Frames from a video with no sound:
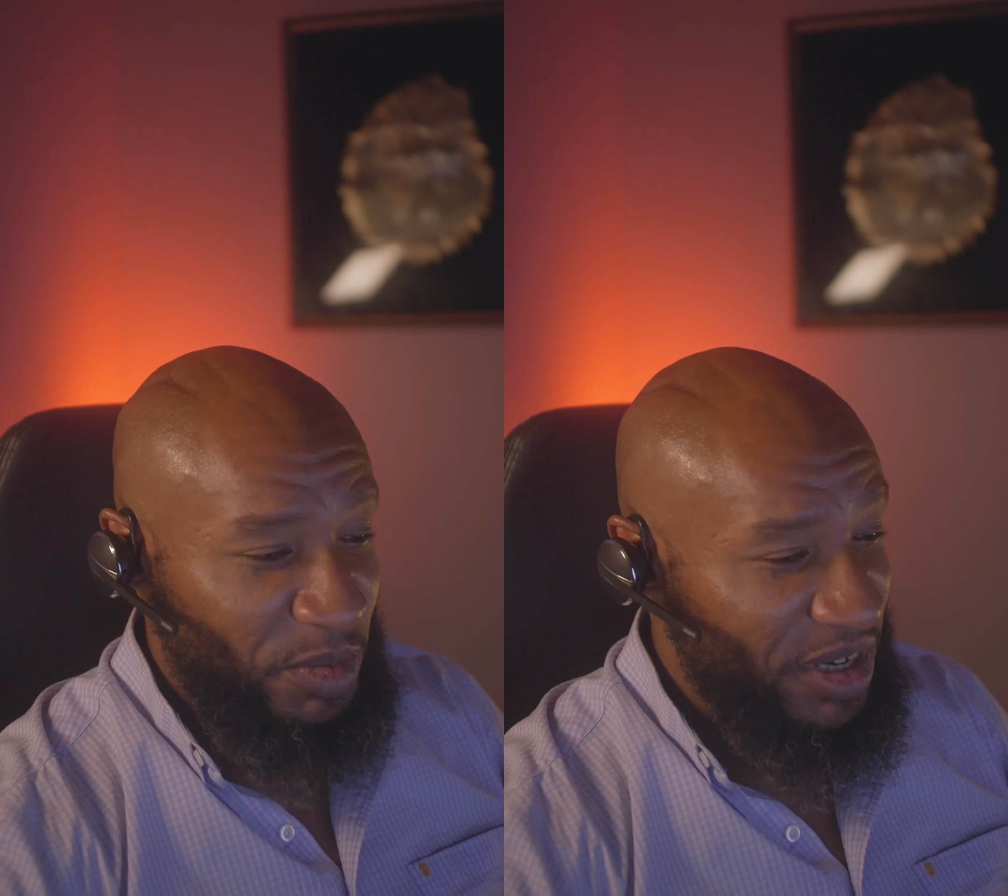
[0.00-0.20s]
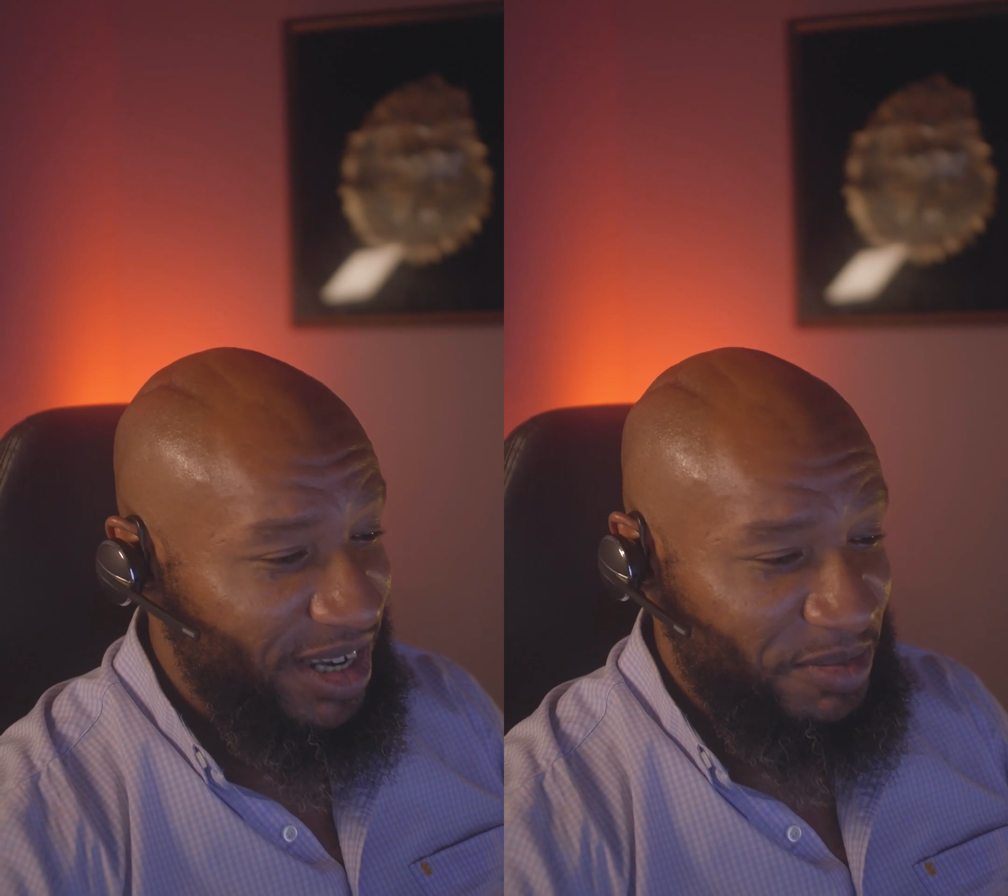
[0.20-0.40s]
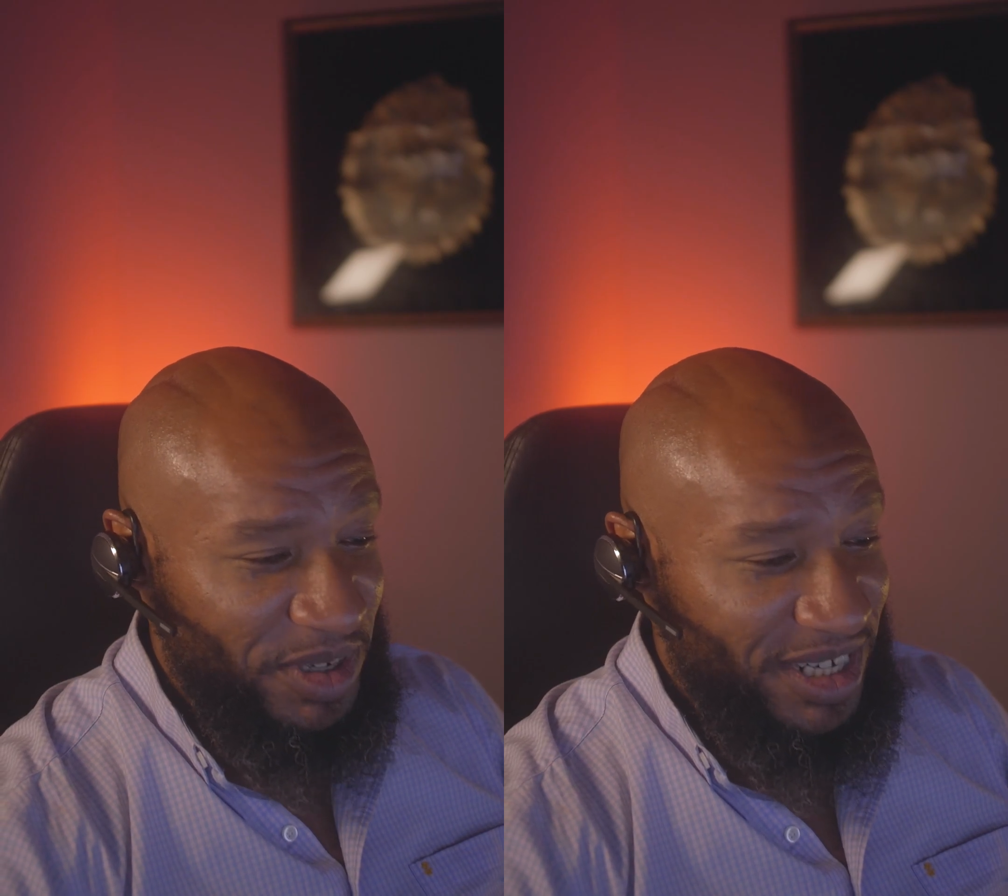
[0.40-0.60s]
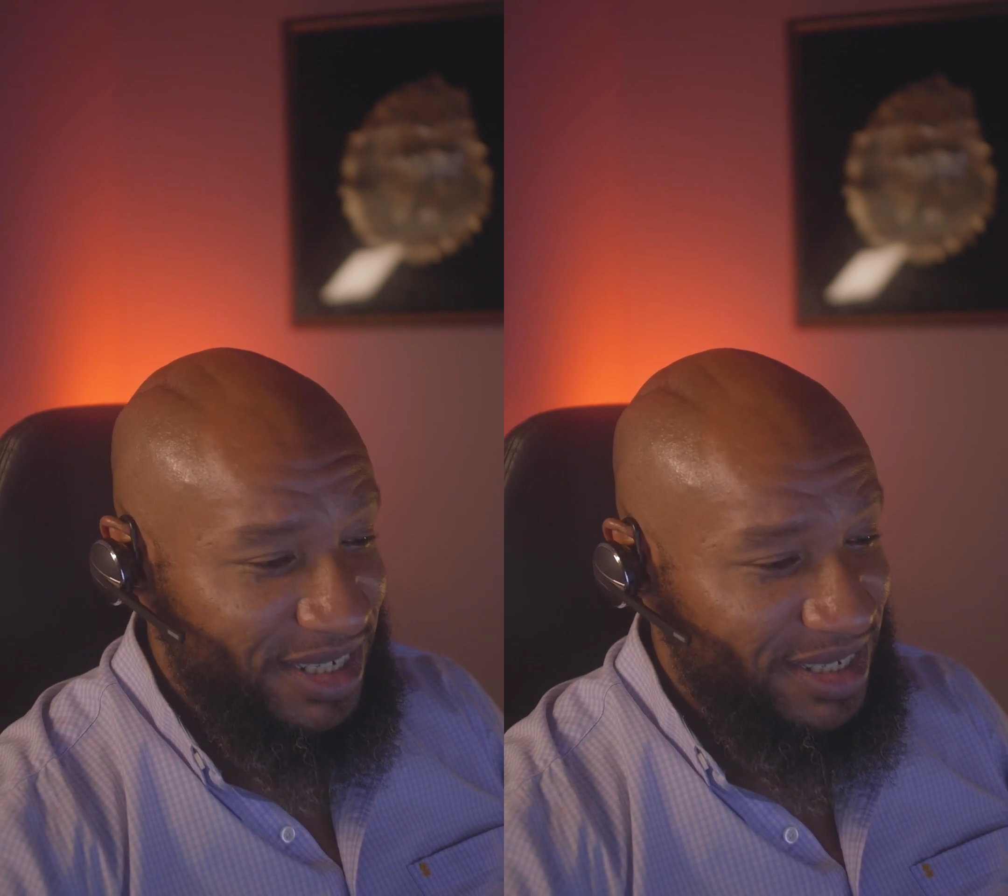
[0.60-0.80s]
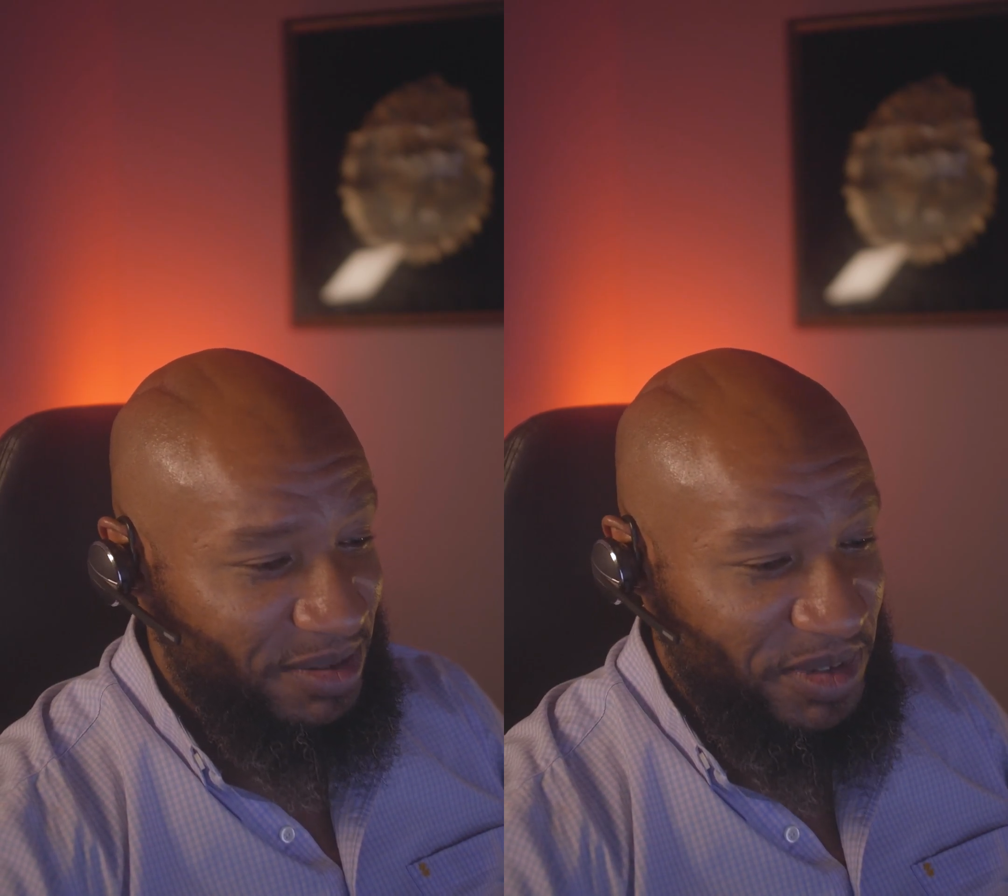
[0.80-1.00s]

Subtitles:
pick up on this shit,